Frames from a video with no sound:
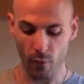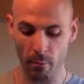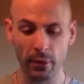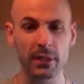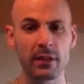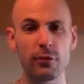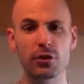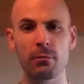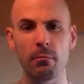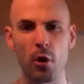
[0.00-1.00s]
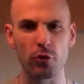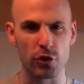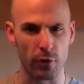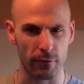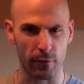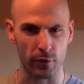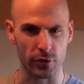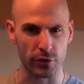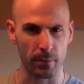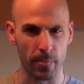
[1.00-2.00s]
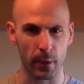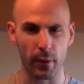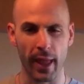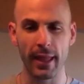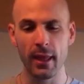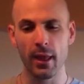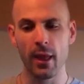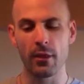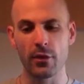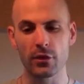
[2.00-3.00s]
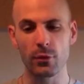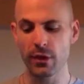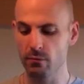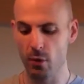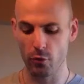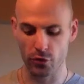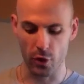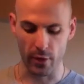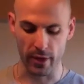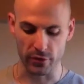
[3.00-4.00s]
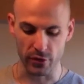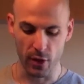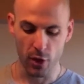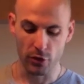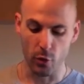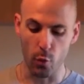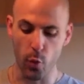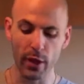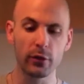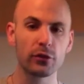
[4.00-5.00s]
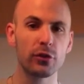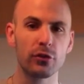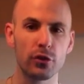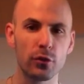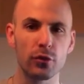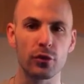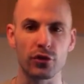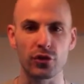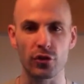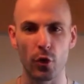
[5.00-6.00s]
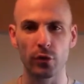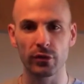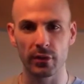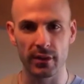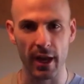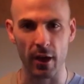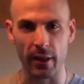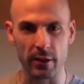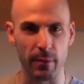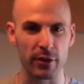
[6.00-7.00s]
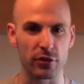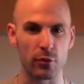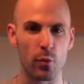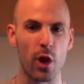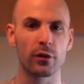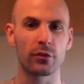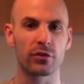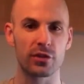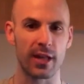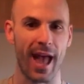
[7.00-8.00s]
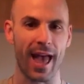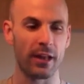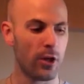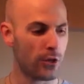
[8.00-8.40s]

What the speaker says: Well, let's give you some mojo first, okay? This week's mojo is The Will to Do, the Soul to Dare. That's by Sir Walter Scott.